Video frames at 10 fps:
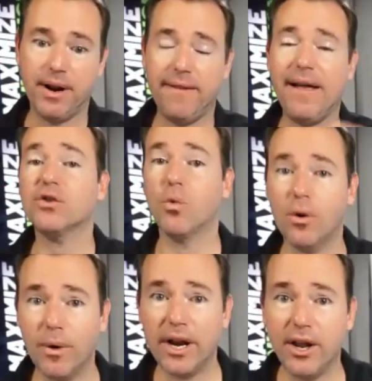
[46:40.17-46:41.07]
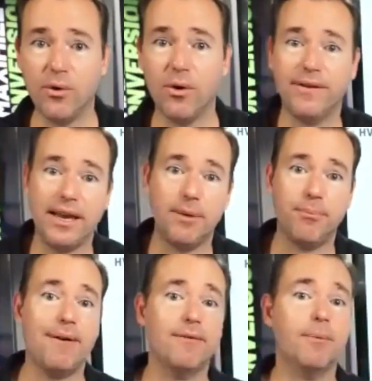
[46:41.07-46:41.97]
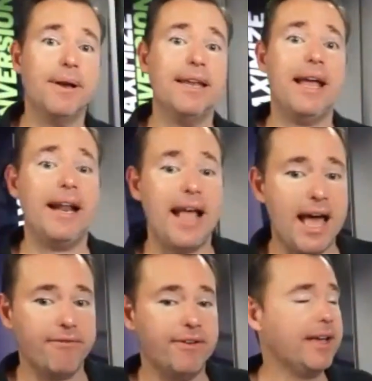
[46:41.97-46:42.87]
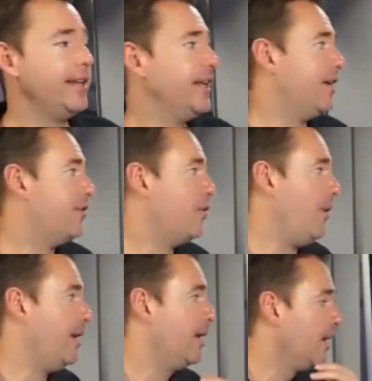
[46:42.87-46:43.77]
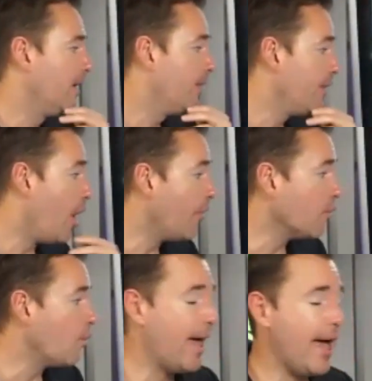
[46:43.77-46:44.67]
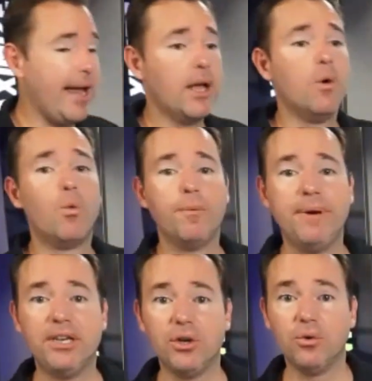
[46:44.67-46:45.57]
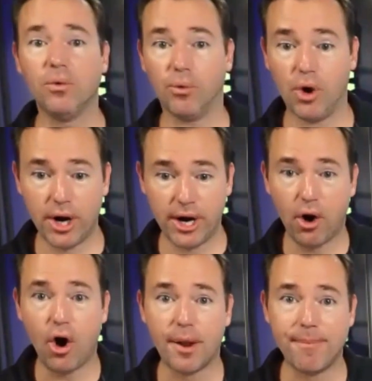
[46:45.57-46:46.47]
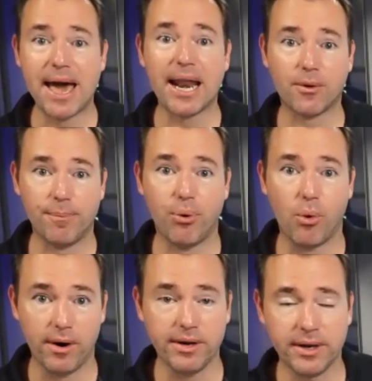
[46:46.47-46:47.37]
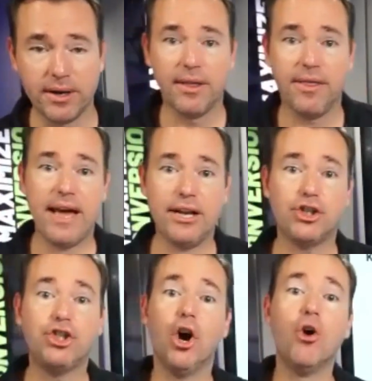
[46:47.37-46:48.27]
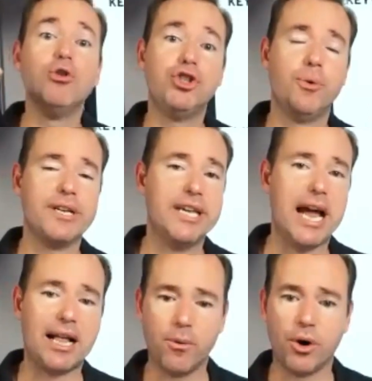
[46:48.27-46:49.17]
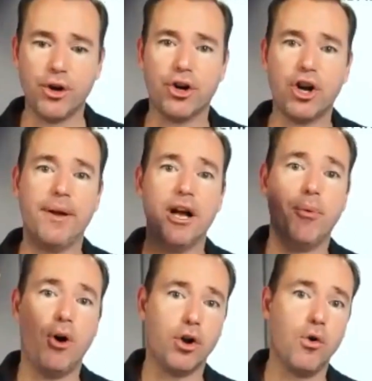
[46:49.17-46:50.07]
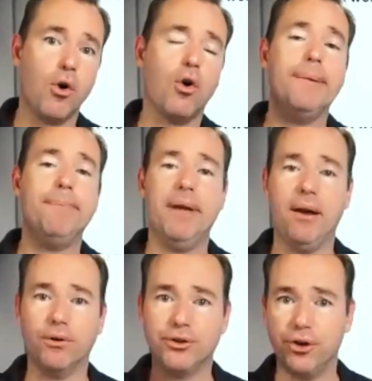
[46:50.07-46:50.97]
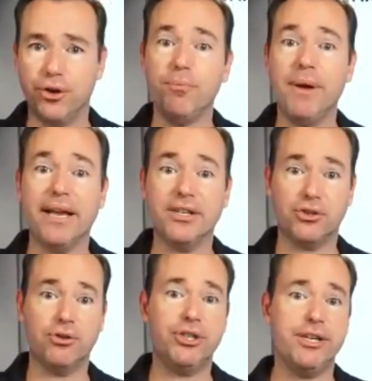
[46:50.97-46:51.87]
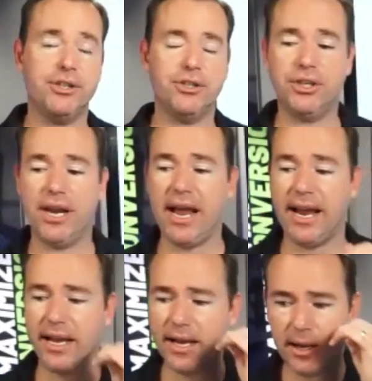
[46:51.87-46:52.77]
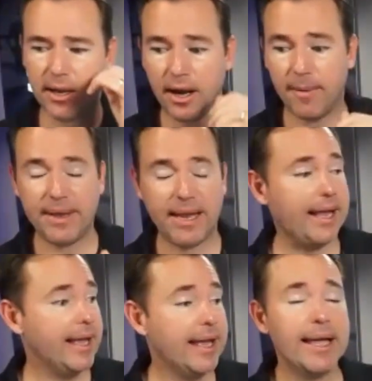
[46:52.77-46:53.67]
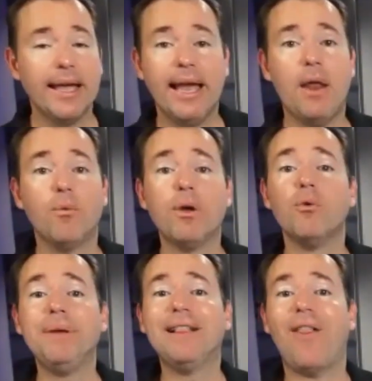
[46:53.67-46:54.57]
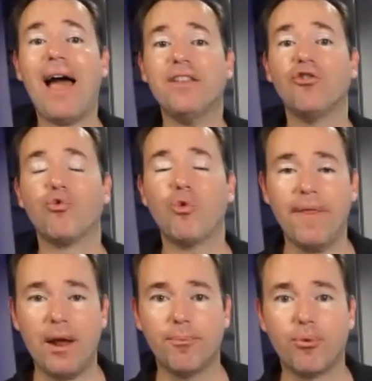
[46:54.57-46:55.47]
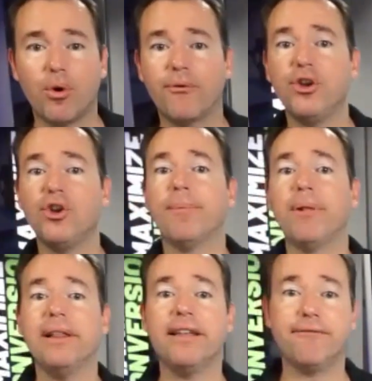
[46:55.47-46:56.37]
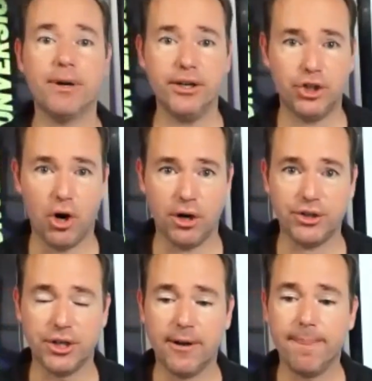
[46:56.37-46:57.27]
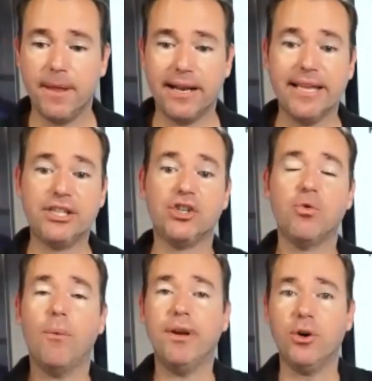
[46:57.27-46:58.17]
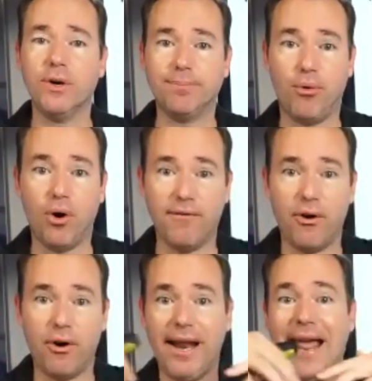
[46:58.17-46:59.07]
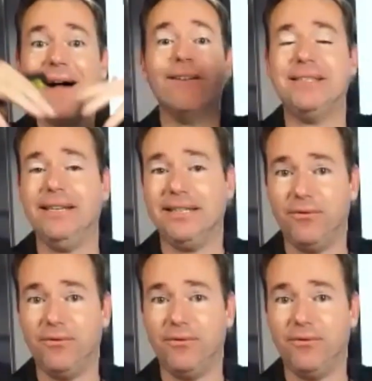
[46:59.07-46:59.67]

And that's one way to do it. It'll take you probably a day and a half to get through it. The other way would be to run an automatic report that shows you exactly where you're coming up on Google and Bing, which are the two biggest search engines today. And we would be glad to run that report for you completely free of charge. Like this is what we do as part of our analysis.